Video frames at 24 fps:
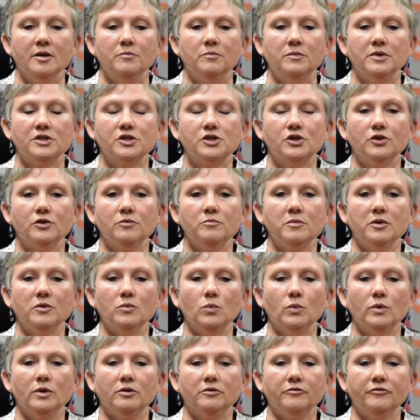Ms. Goodman
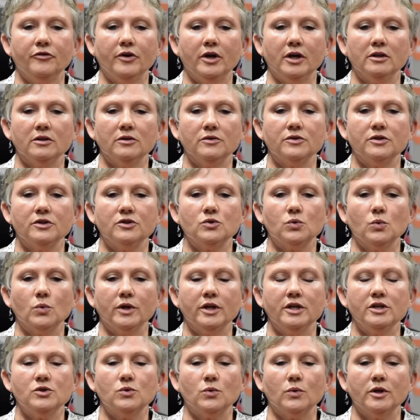will follow the
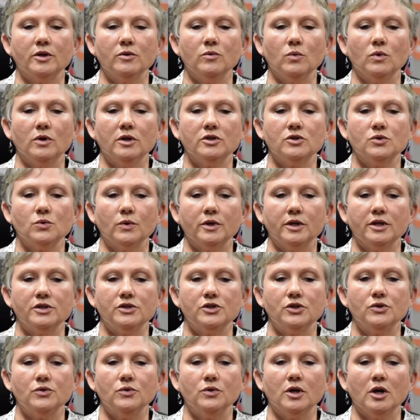
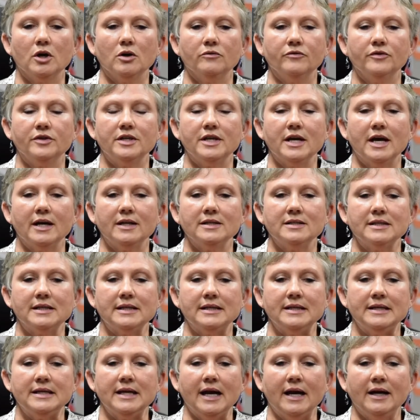2021-22
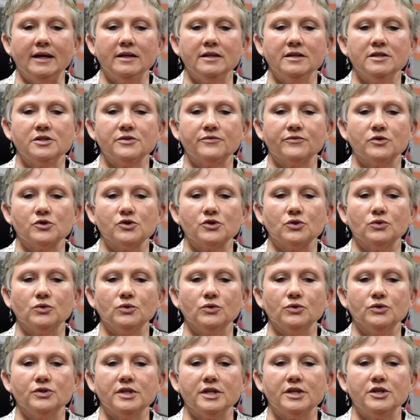COVID-19 guidance for
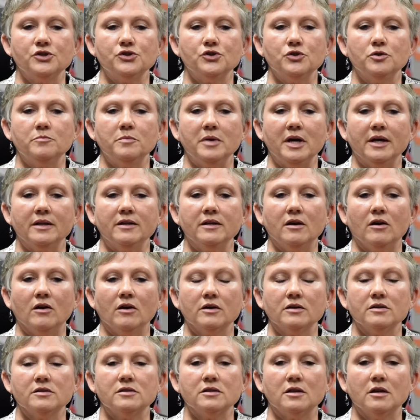schools issued by the
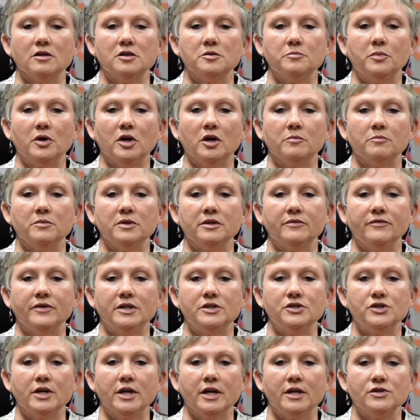Arkansas Department of
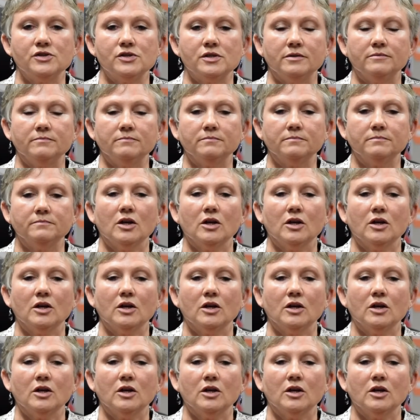Education.